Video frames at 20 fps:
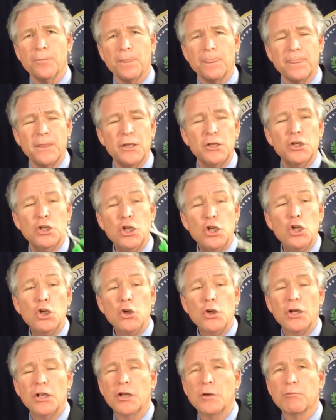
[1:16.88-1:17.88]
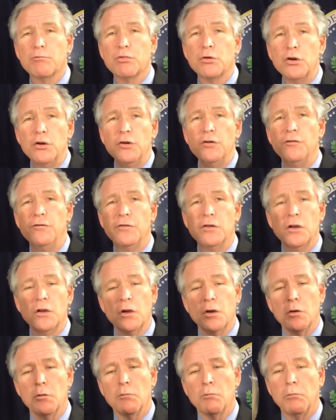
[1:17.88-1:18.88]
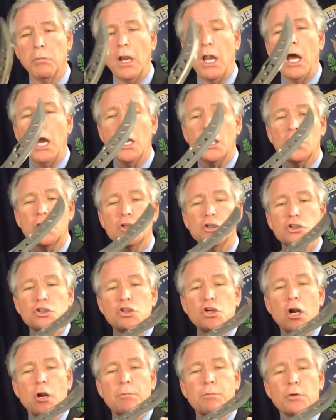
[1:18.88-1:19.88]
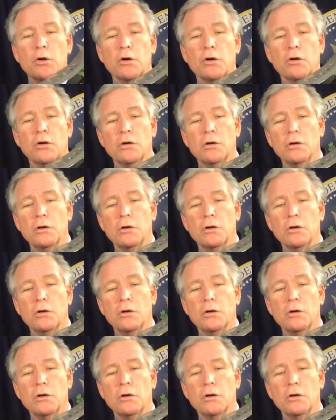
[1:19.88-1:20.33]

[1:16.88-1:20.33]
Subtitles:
the new and improved Block Sharpener.